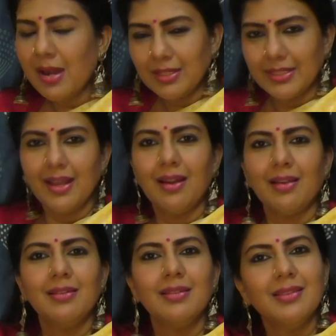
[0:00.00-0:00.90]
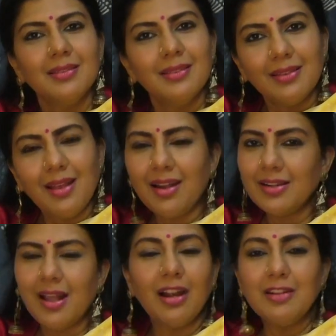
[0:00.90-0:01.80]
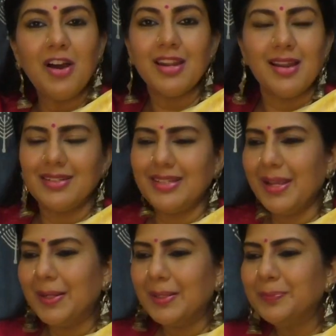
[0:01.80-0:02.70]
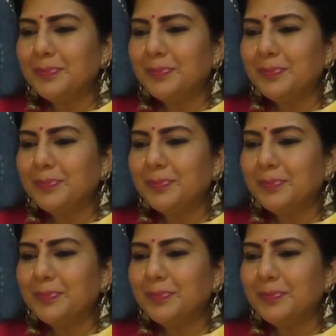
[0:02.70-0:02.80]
Atiyal and Alvaan Atiyal.